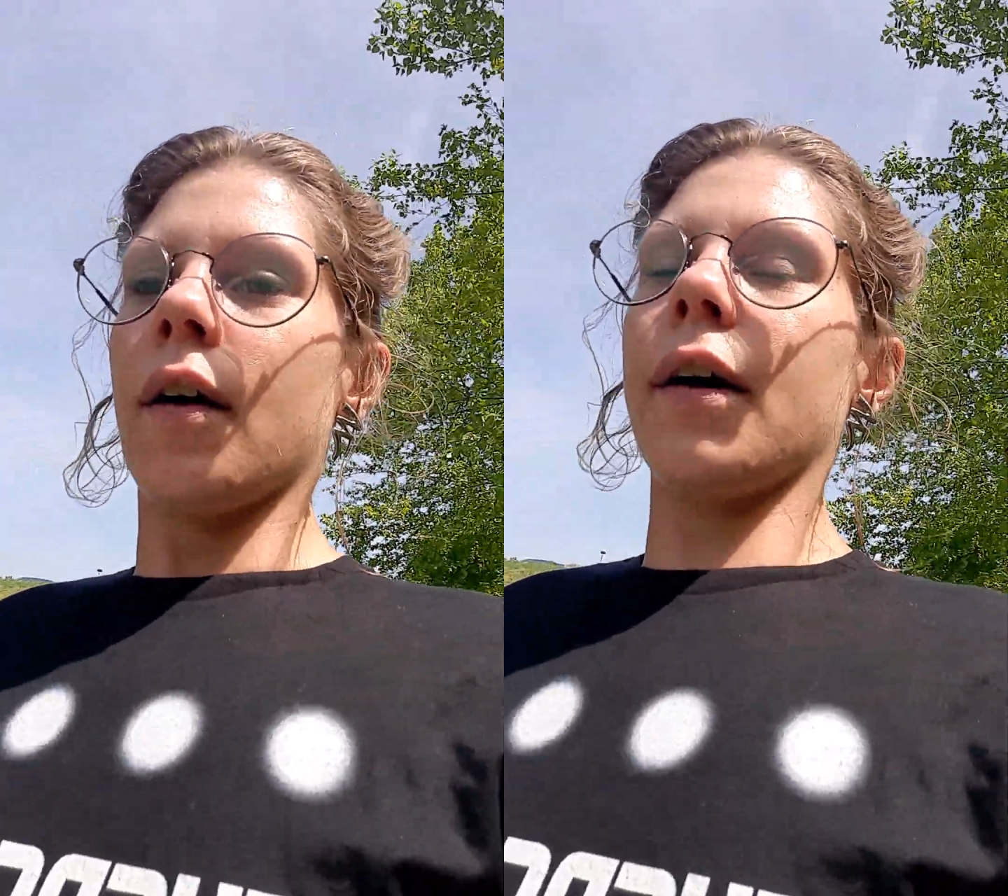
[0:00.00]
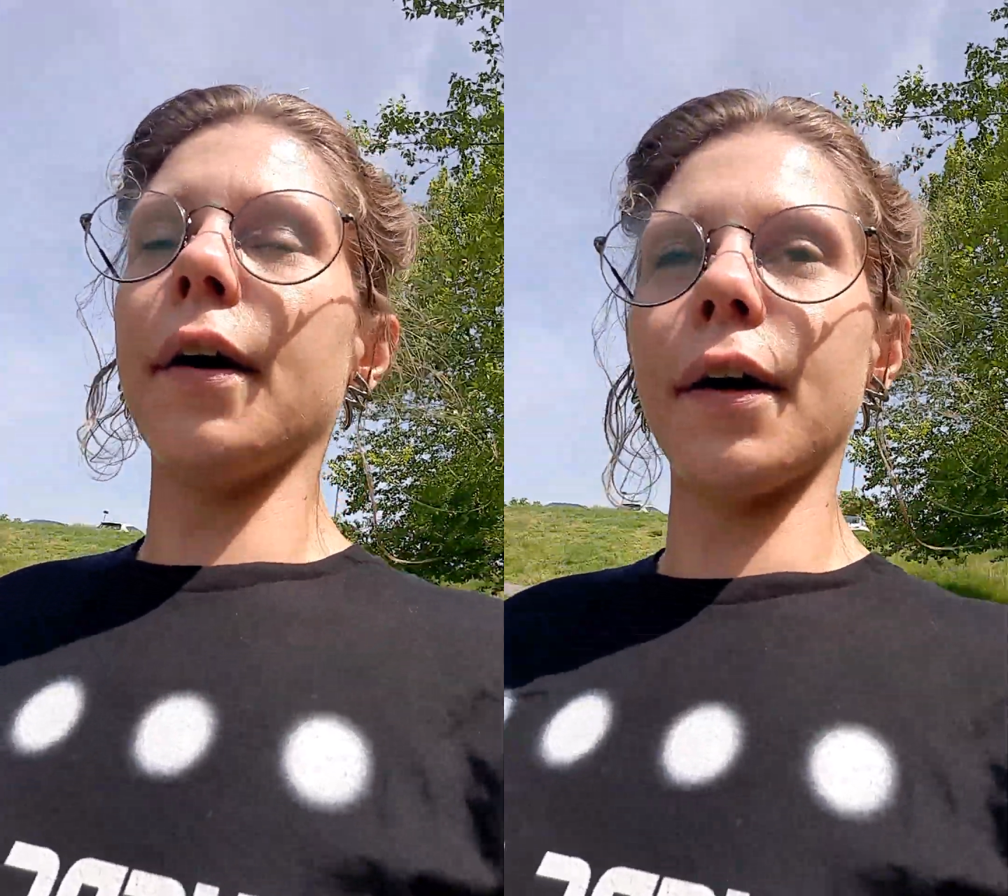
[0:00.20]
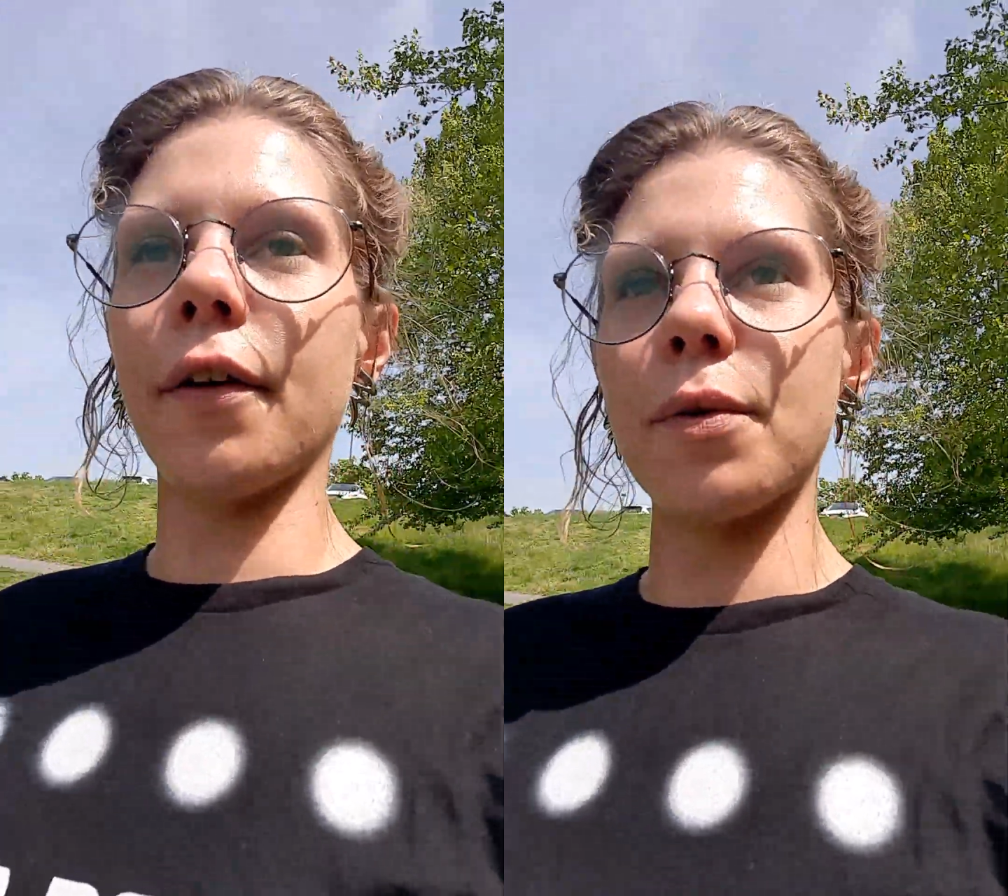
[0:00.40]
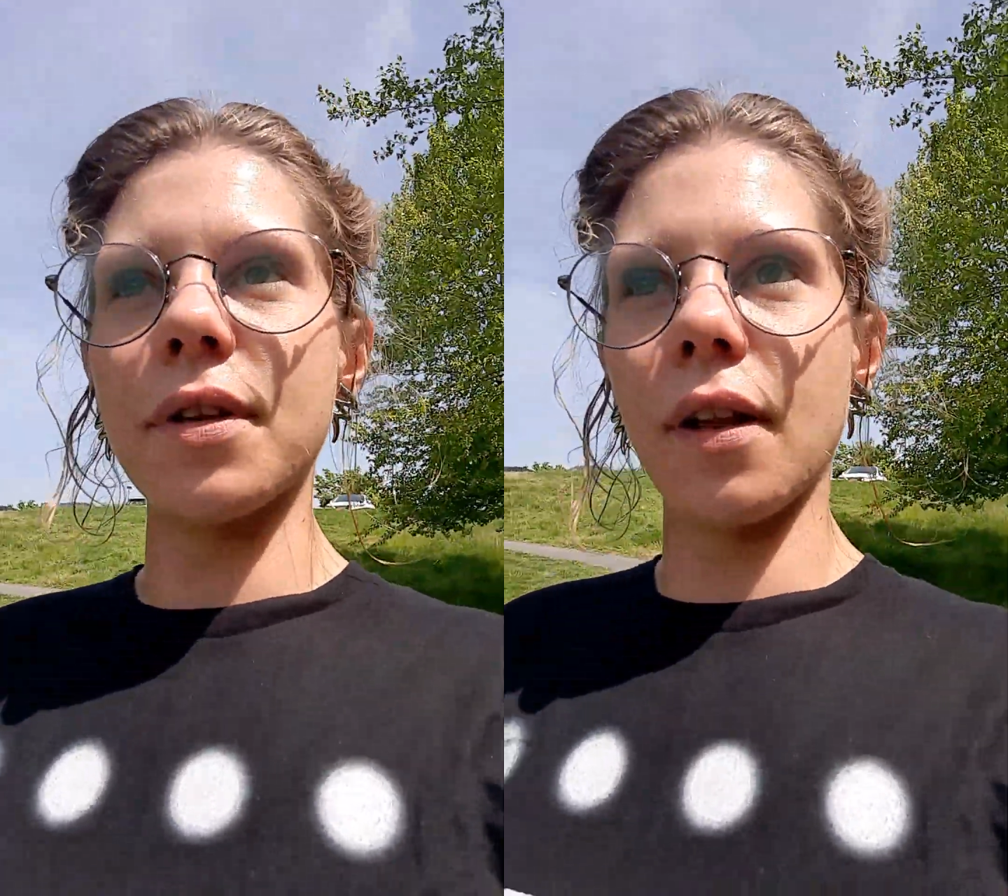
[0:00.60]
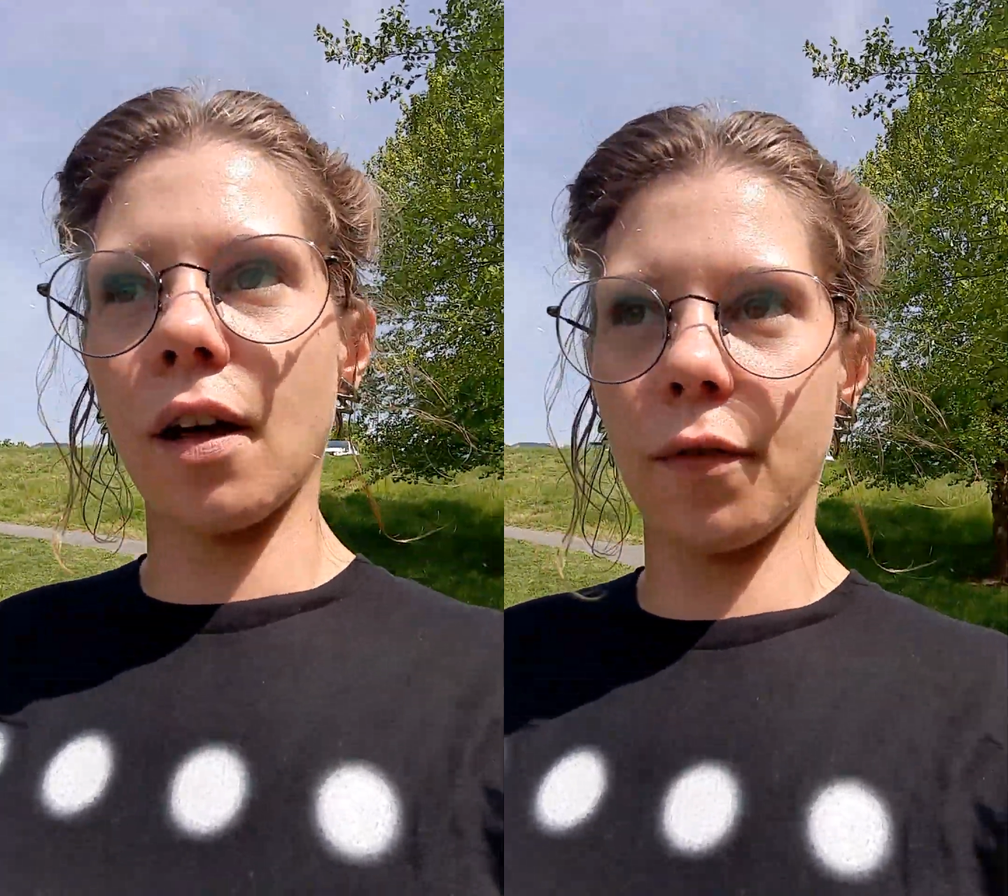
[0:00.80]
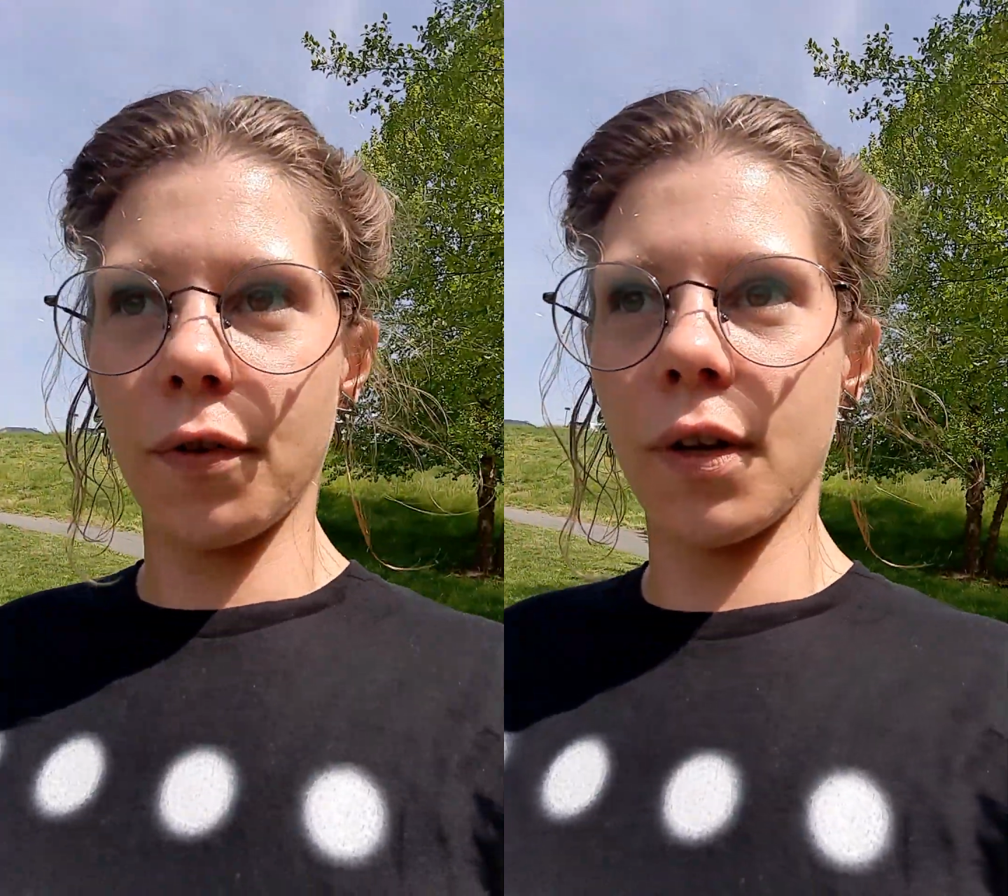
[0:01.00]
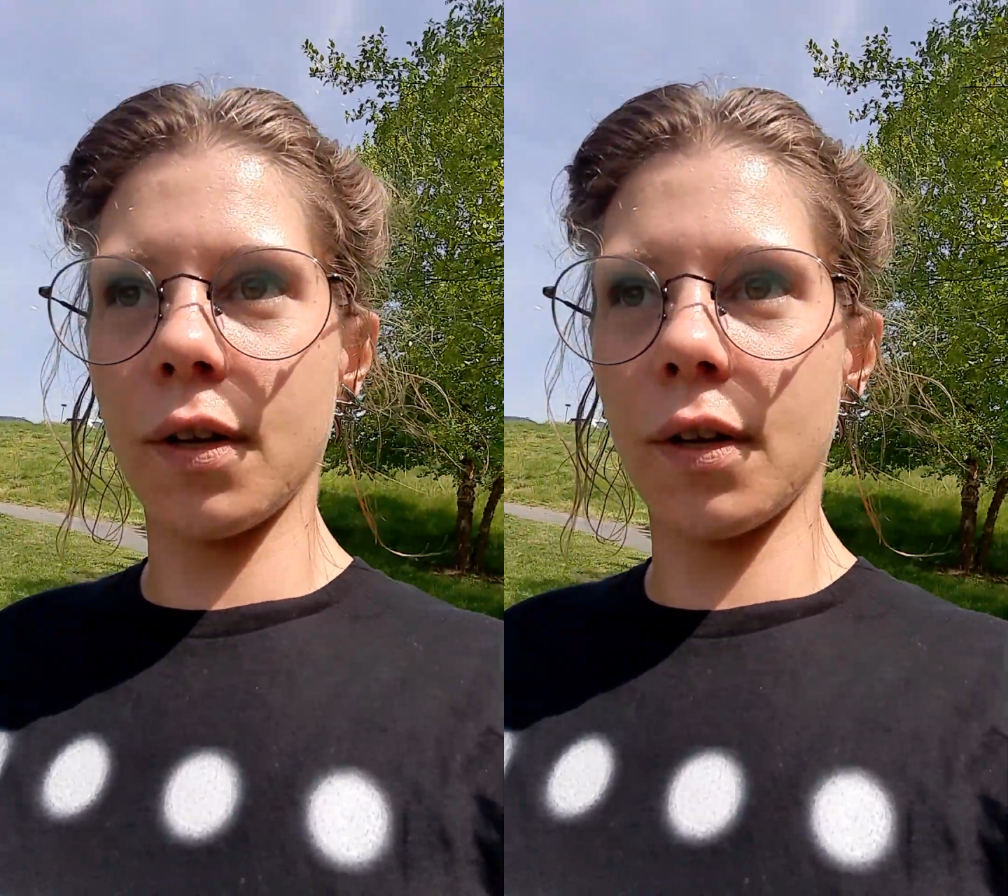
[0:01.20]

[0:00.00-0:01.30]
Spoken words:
there was a lot of